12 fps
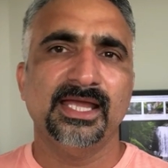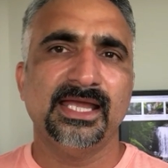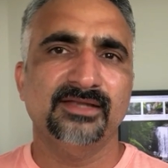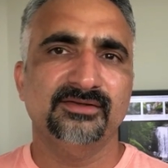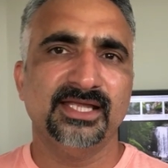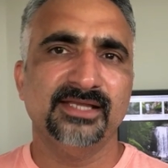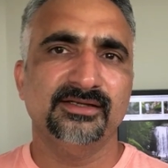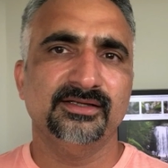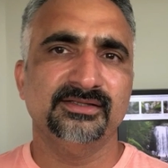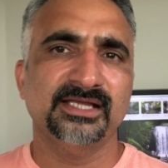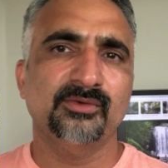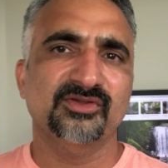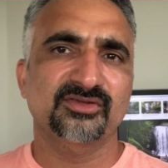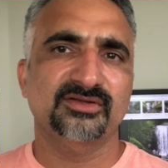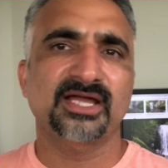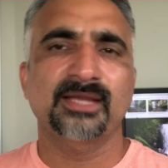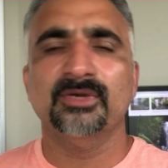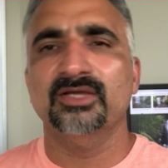And then that was the
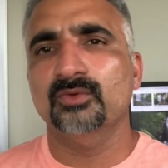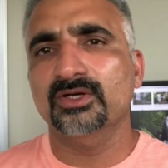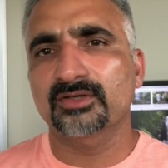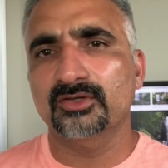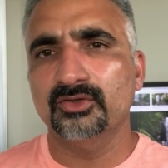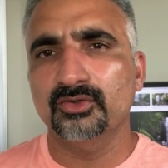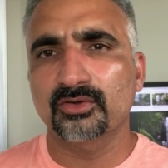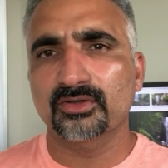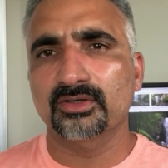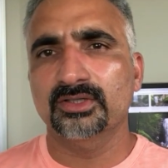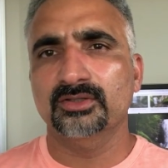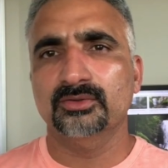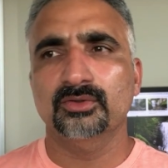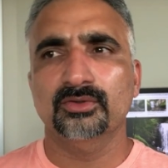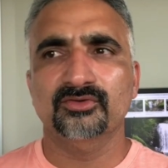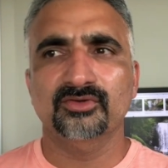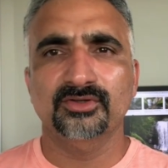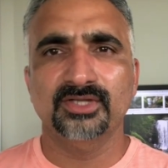time I work in New York.
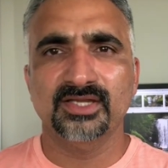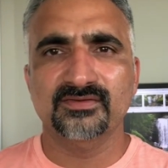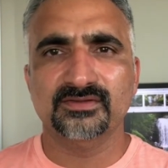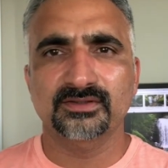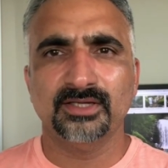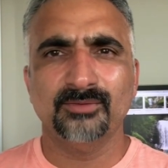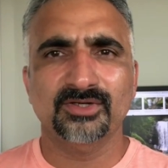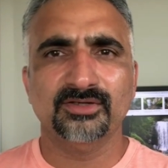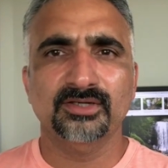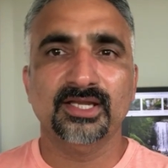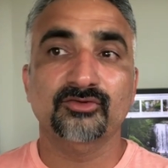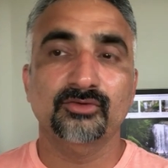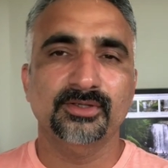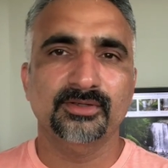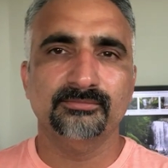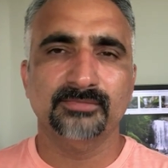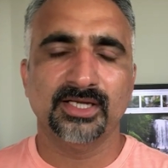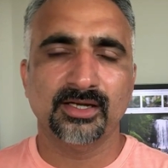Those days, I work in actually
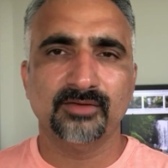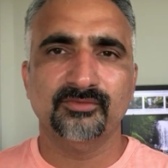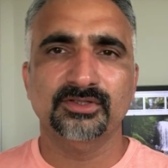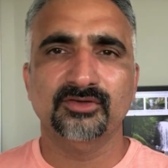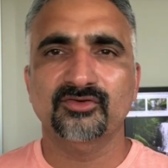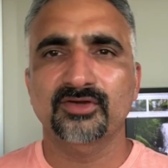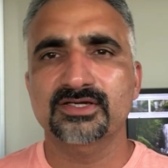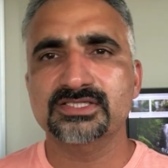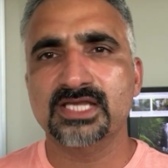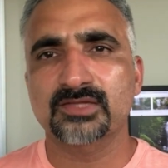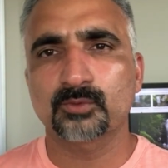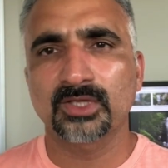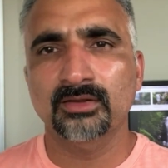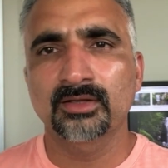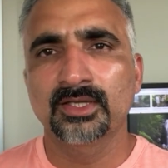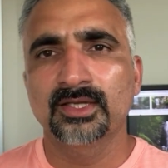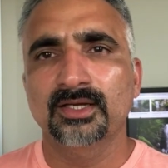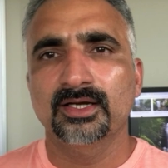a lot of other states as well,
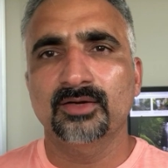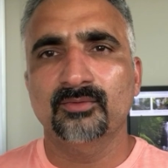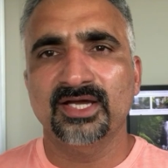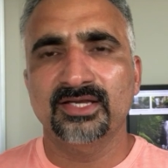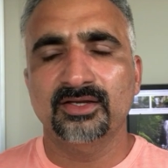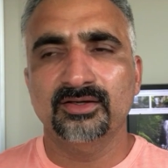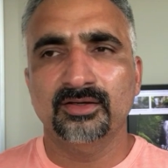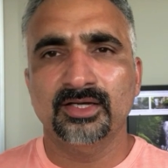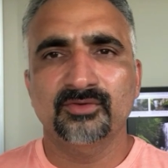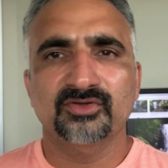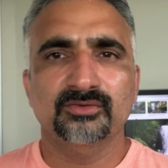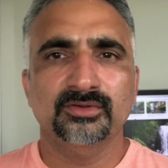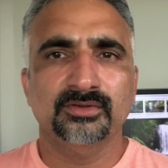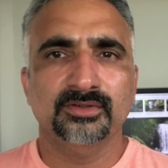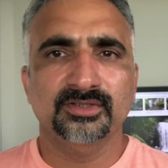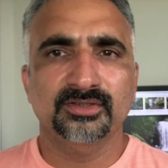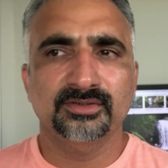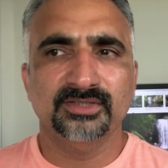while I was
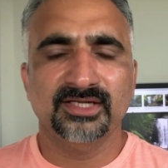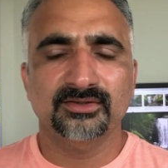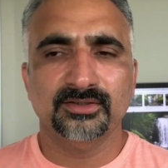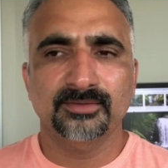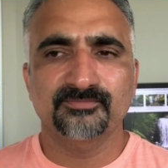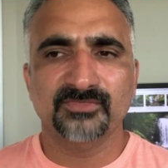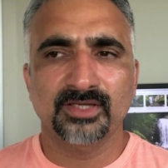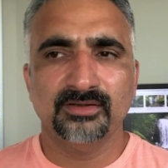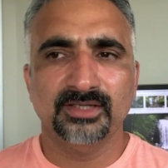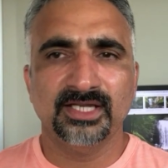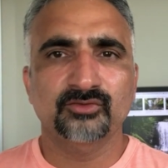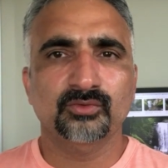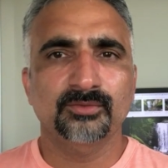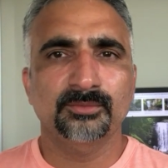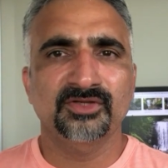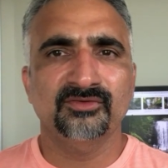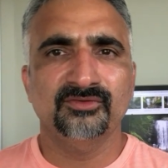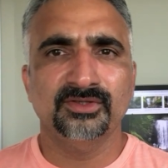on that
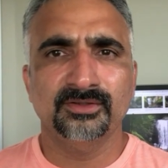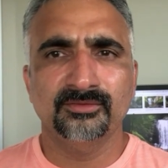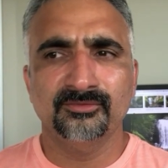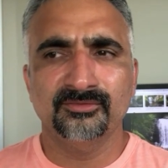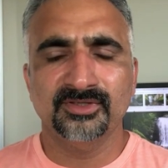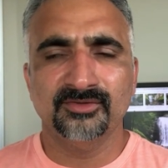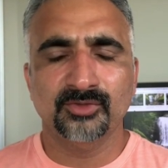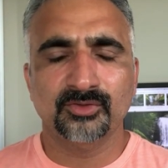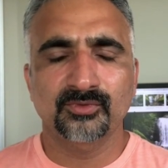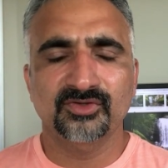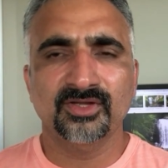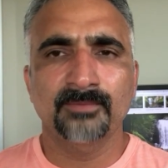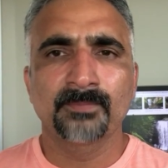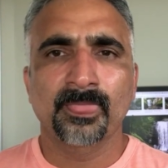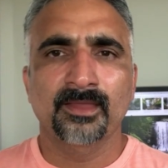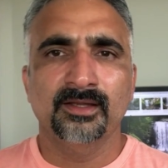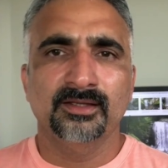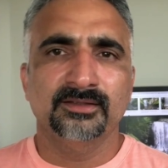H1B work visa.
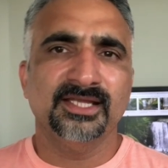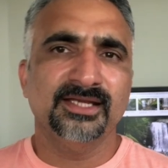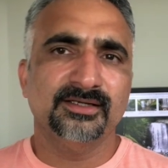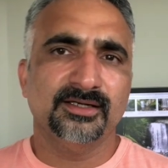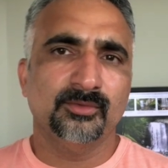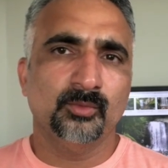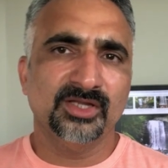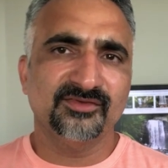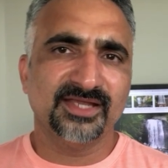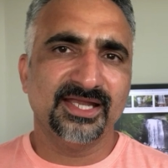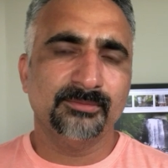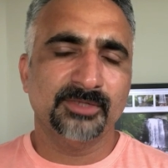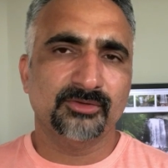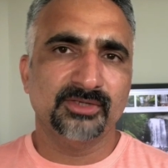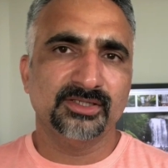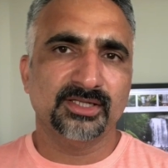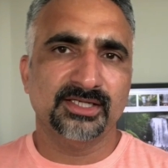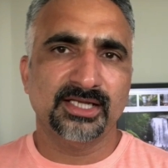Then once I had my
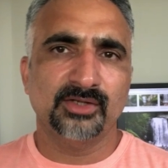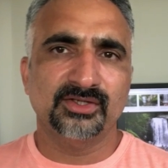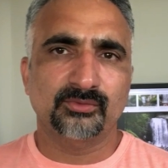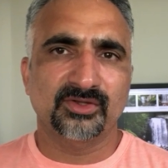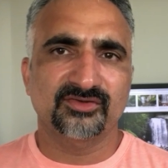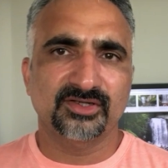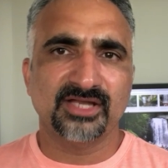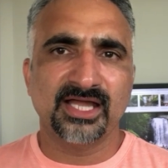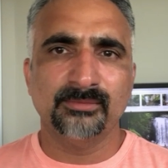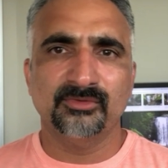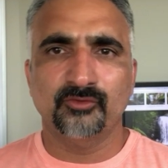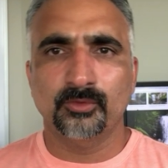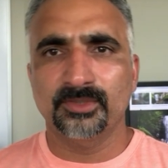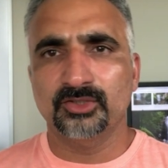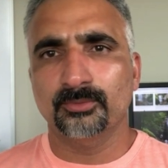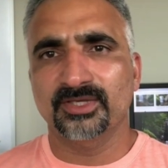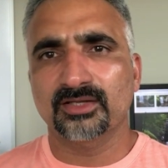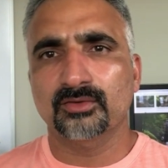green card, now it was the time for me
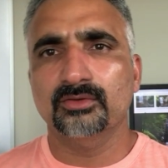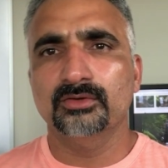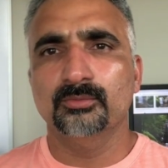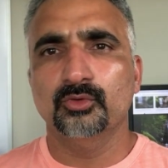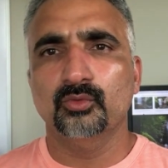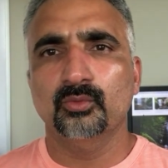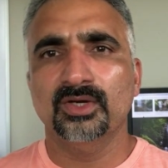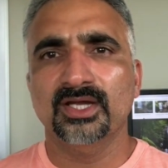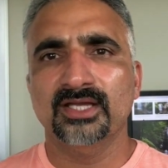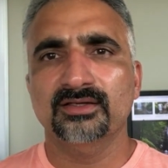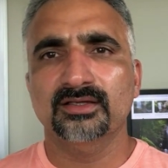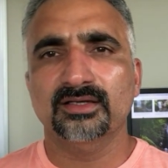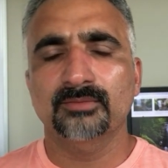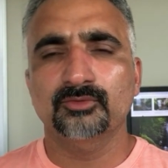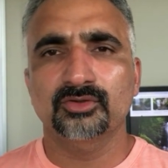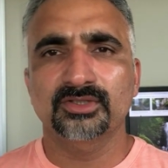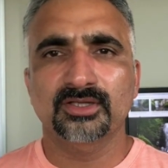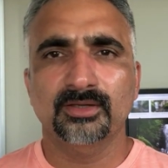to make a good move and come
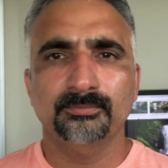to the